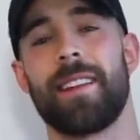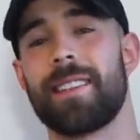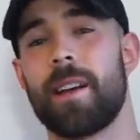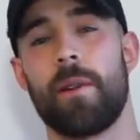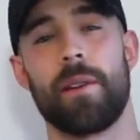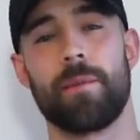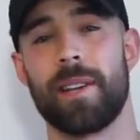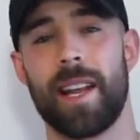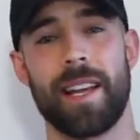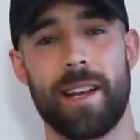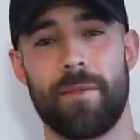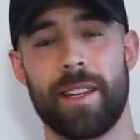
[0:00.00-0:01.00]
That's how I would
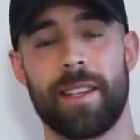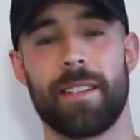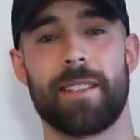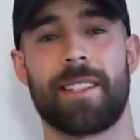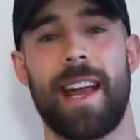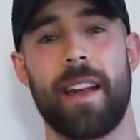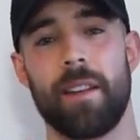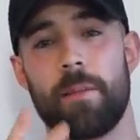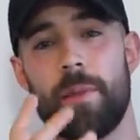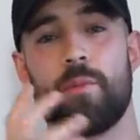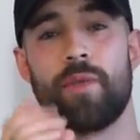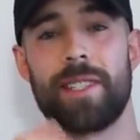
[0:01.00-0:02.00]
layer everything, just to add a little
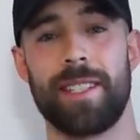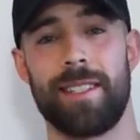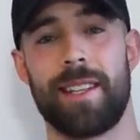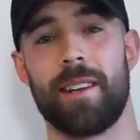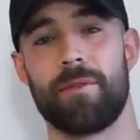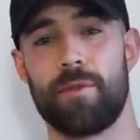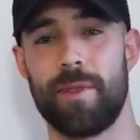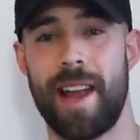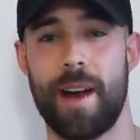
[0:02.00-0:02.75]
bit more detail to an